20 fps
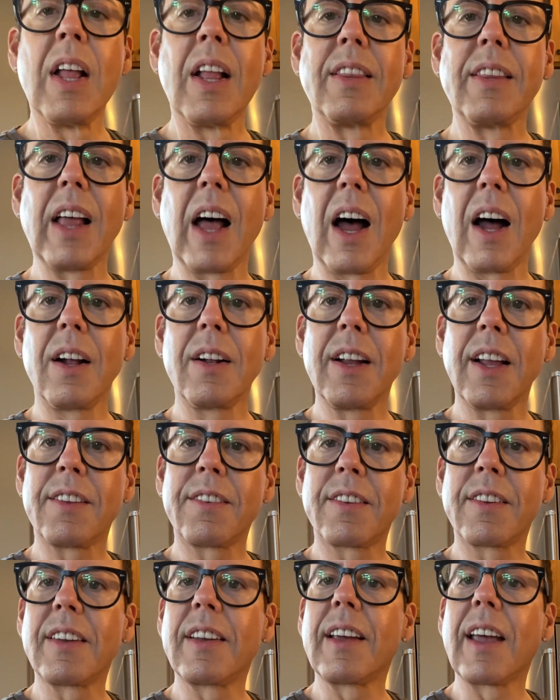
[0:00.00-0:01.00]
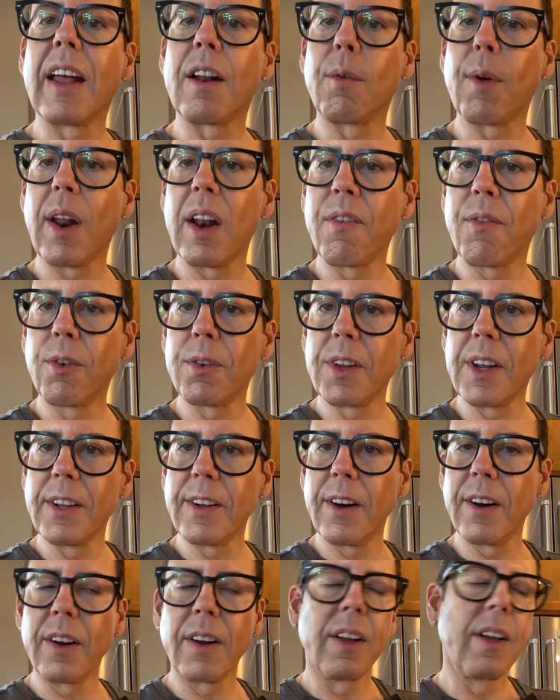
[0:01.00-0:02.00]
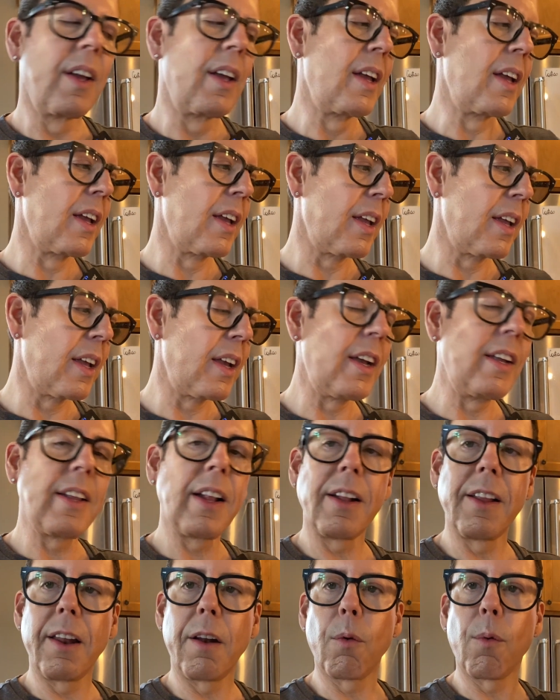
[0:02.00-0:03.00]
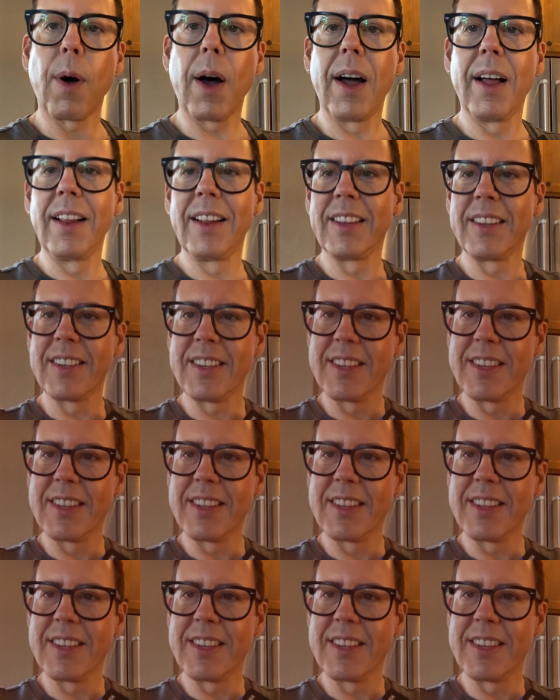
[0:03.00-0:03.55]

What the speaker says: Now let's get ready for dinner in a little while.